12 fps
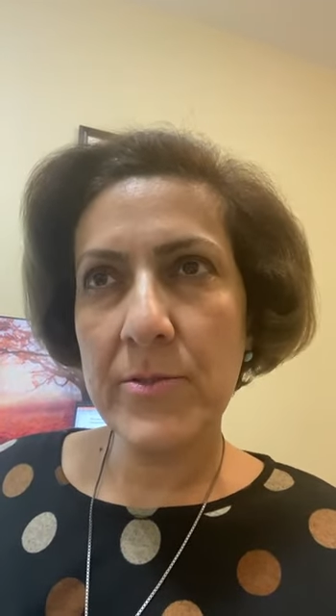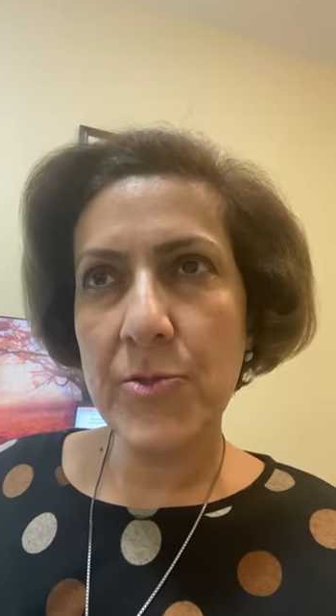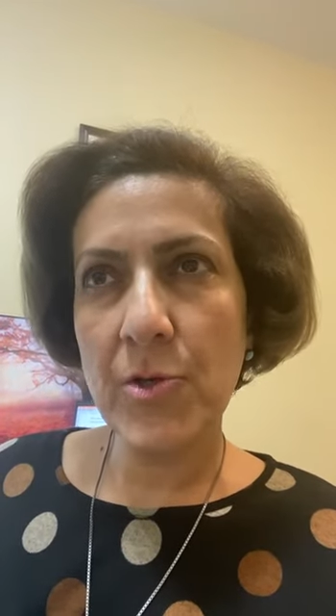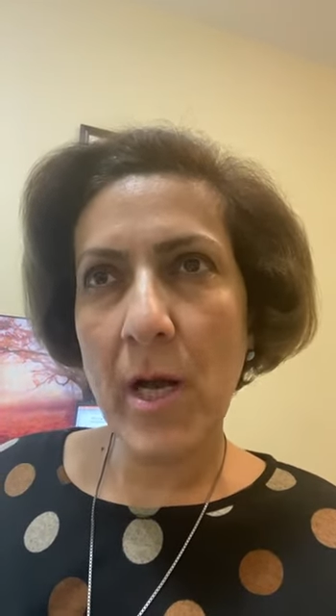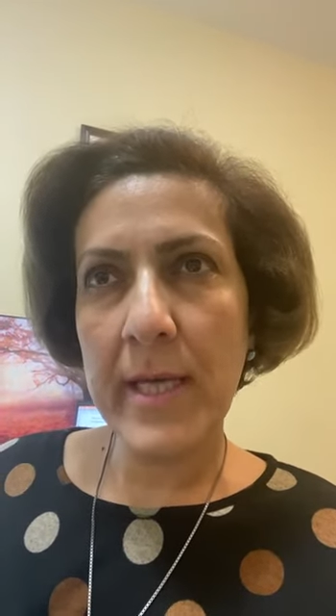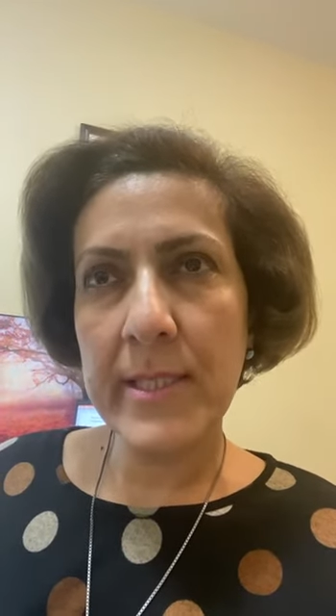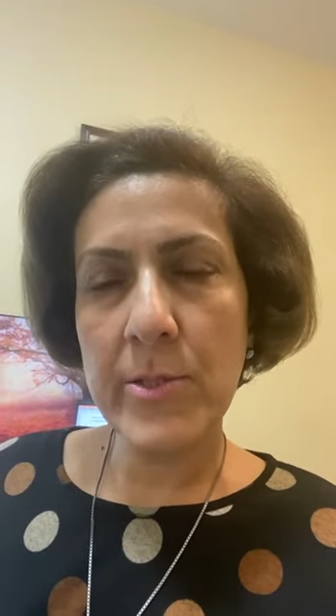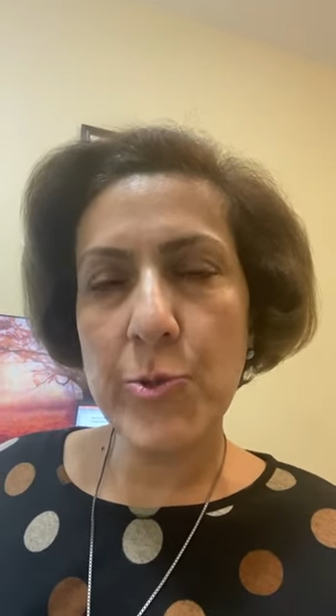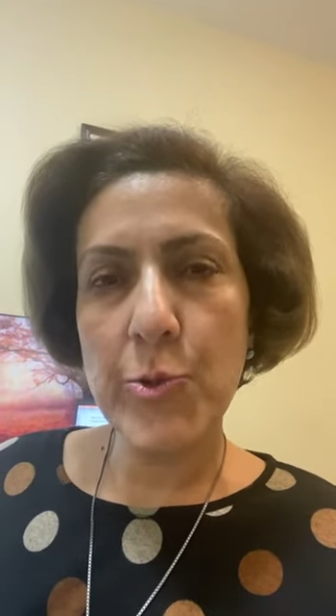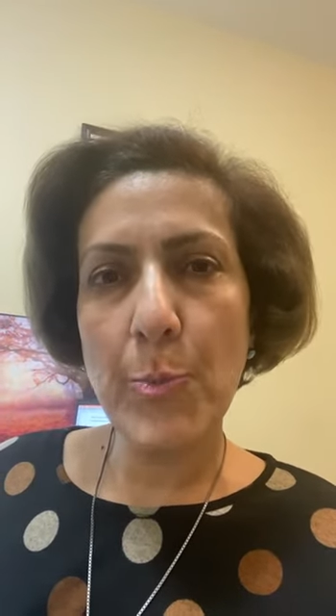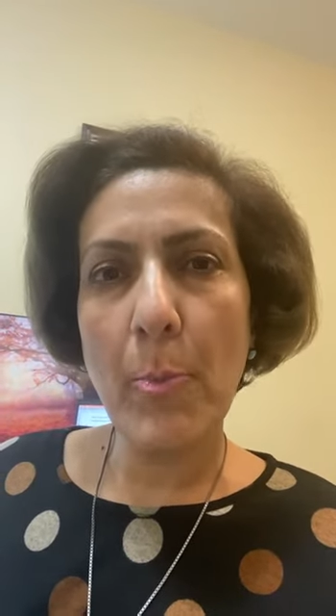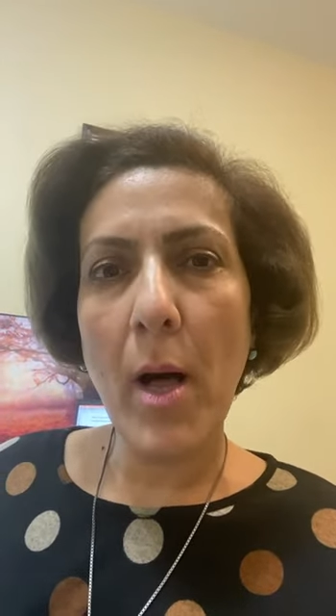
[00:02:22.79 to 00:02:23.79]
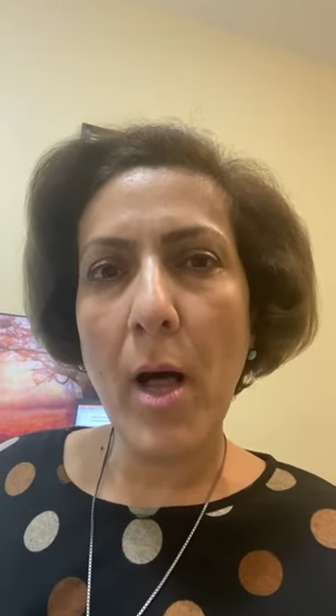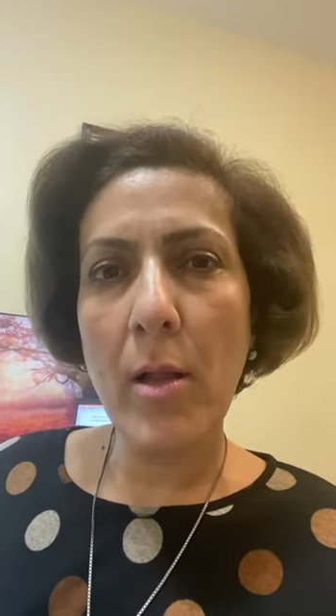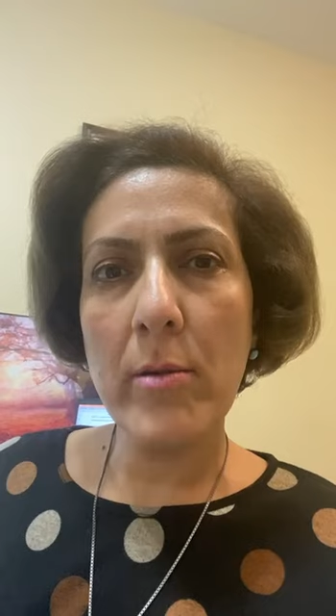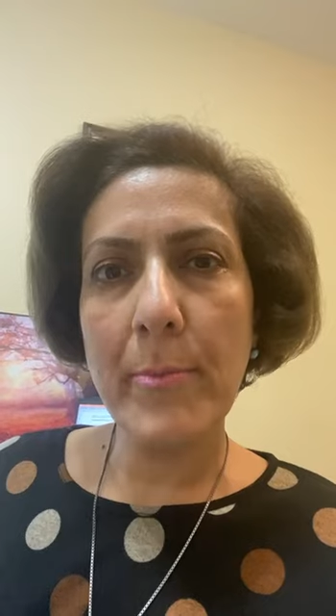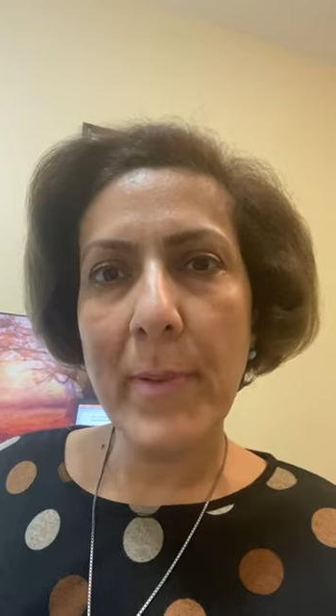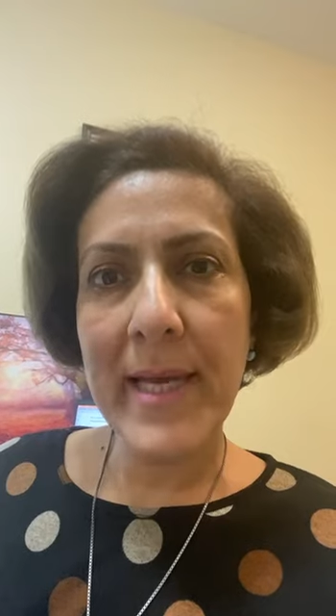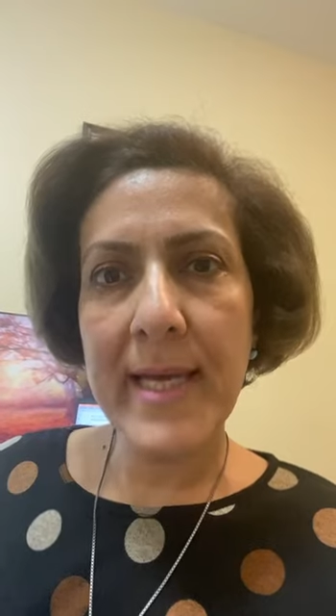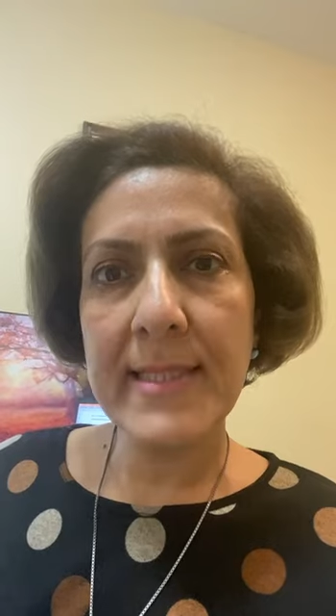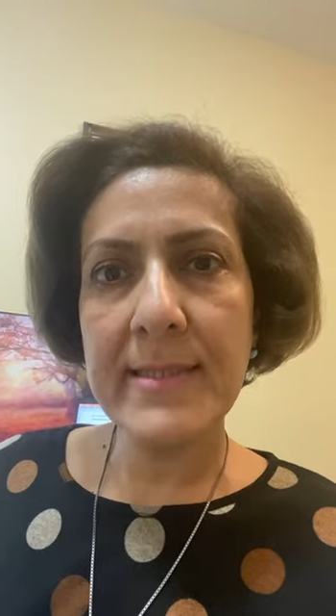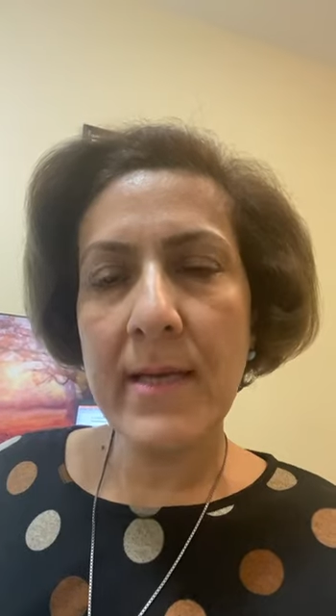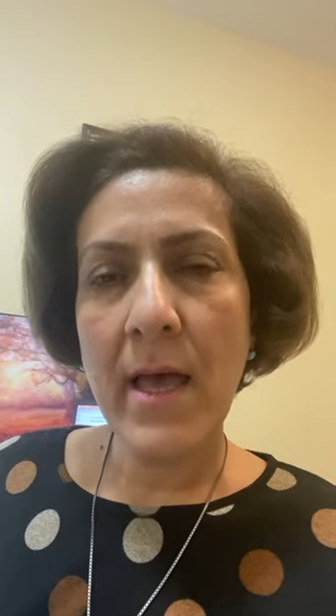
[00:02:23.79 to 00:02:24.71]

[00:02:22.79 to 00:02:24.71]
trying to palpate